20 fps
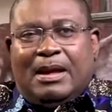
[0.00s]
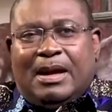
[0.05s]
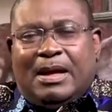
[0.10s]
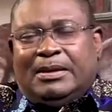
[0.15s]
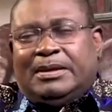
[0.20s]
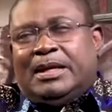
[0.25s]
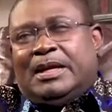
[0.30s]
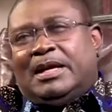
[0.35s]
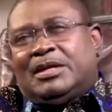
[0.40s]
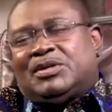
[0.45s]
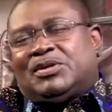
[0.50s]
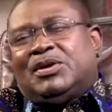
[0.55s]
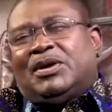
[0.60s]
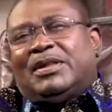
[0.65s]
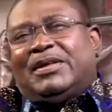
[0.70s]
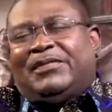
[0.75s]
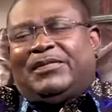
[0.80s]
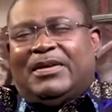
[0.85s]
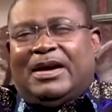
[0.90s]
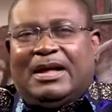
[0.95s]
And then I saw
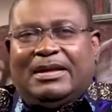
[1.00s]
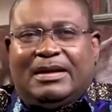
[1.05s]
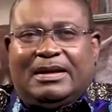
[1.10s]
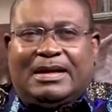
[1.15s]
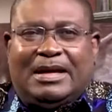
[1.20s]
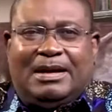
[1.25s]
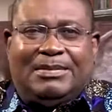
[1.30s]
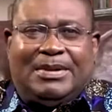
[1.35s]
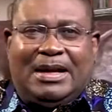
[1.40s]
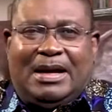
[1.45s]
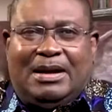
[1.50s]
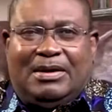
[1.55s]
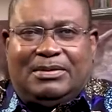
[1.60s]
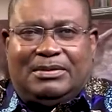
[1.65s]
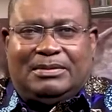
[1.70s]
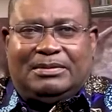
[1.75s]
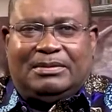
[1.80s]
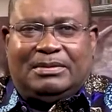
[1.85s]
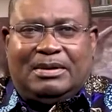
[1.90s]
the father coming out.